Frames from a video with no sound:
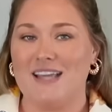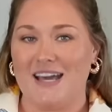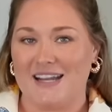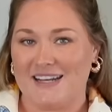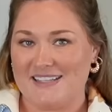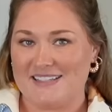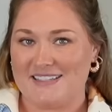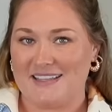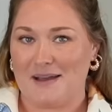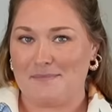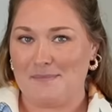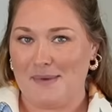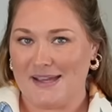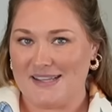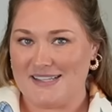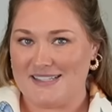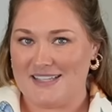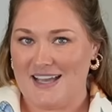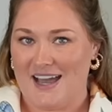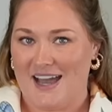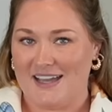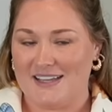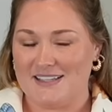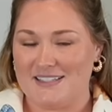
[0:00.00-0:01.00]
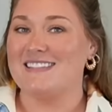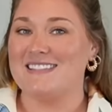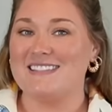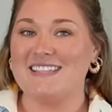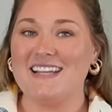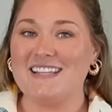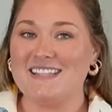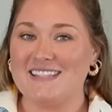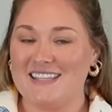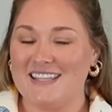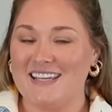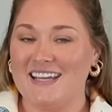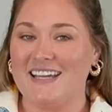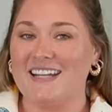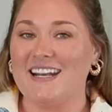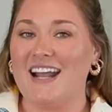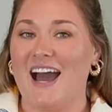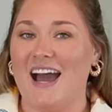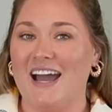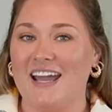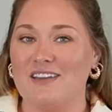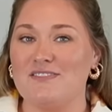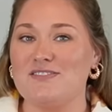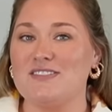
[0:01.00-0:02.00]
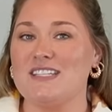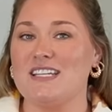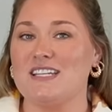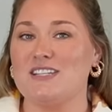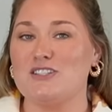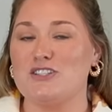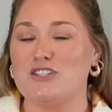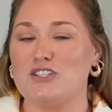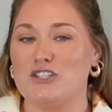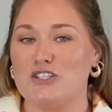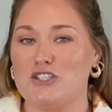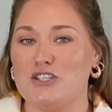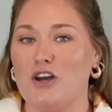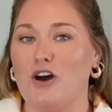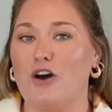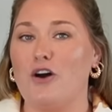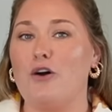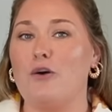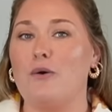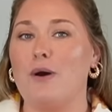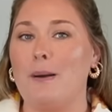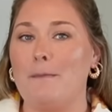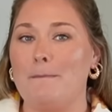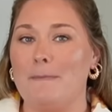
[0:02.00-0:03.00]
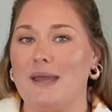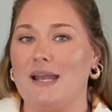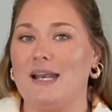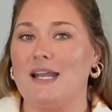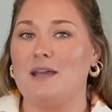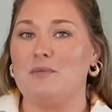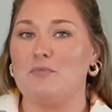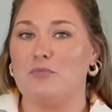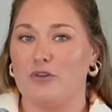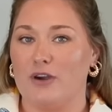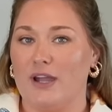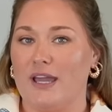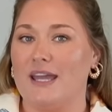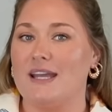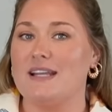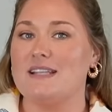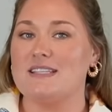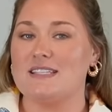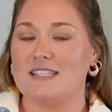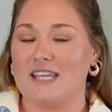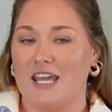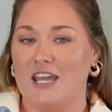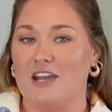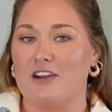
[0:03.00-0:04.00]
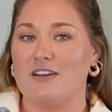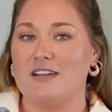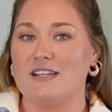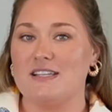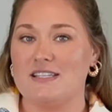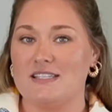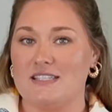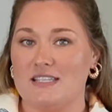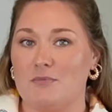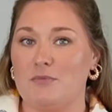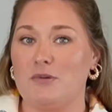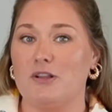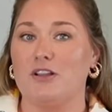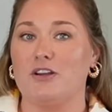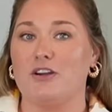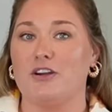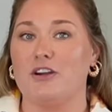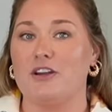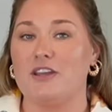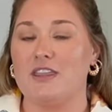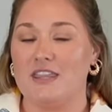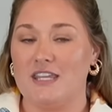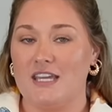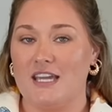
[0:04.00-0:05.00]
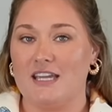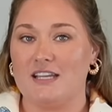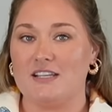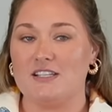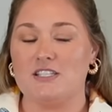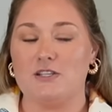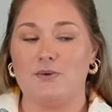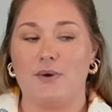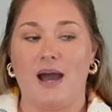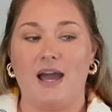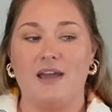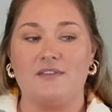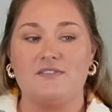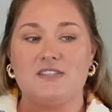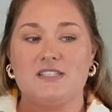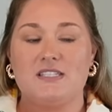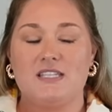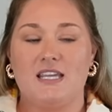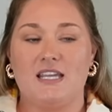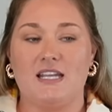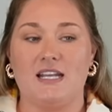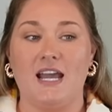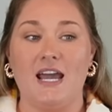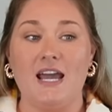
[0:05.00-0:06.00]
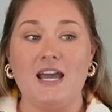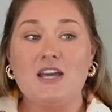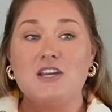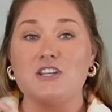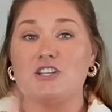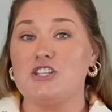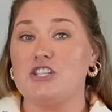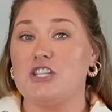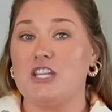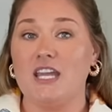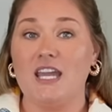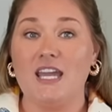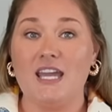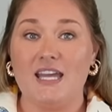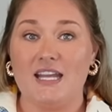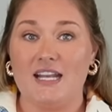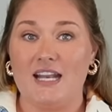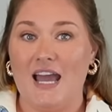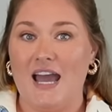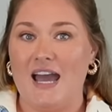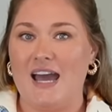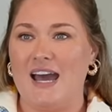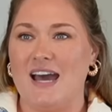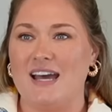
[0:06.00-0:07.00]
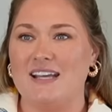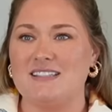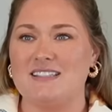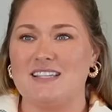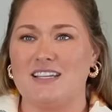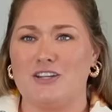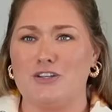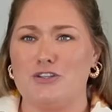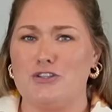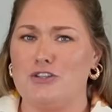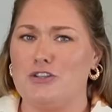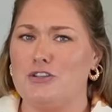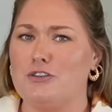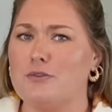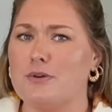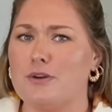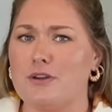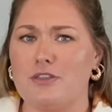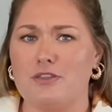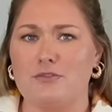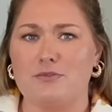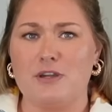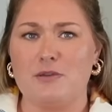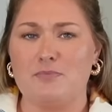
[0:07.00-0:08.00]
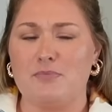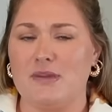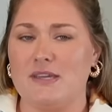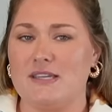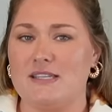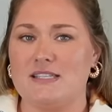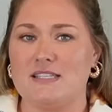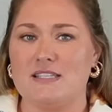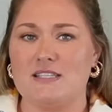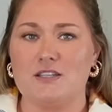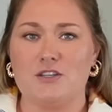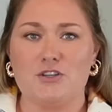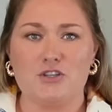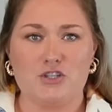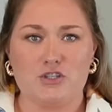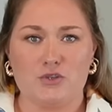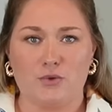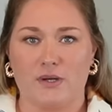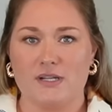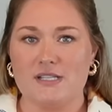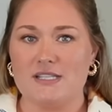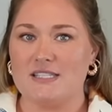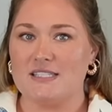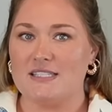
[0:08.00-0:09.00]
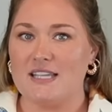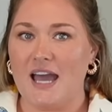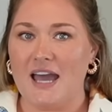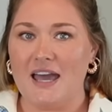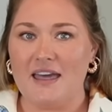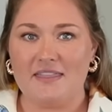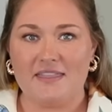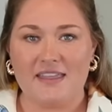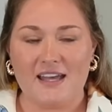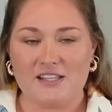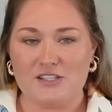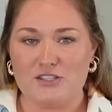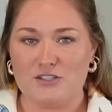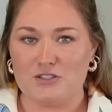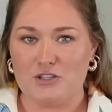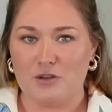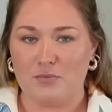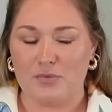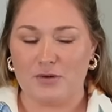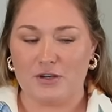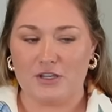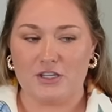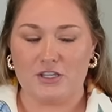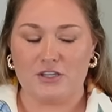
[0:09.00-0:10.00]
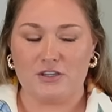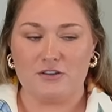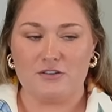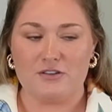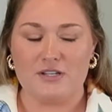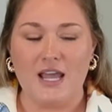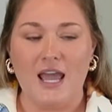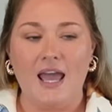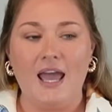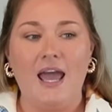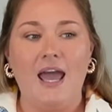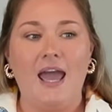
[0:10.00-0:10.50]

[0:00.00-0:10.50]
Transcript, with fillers: That is not my size. Since then, I have seen so many brands carry similar things. So I've seen Shein has like a 2 or 3 piece short set. That's super cute.